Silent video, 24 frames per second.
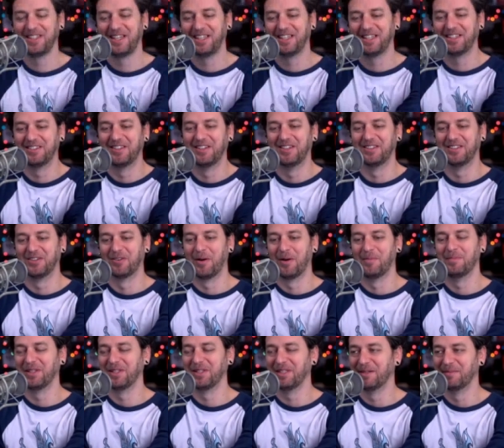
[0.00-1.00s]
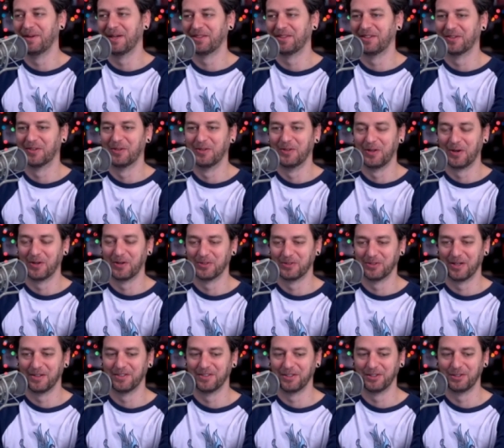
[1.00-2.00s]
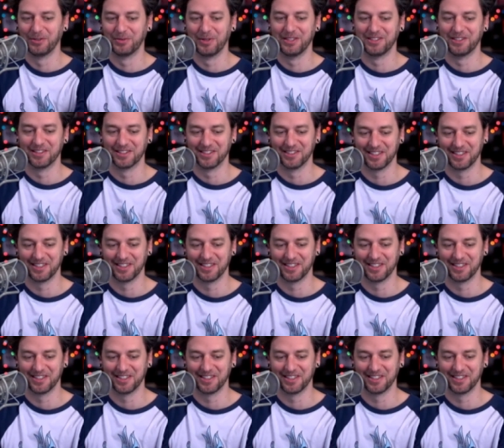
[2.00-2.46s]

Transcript: like grumbly about their whole hard drive situation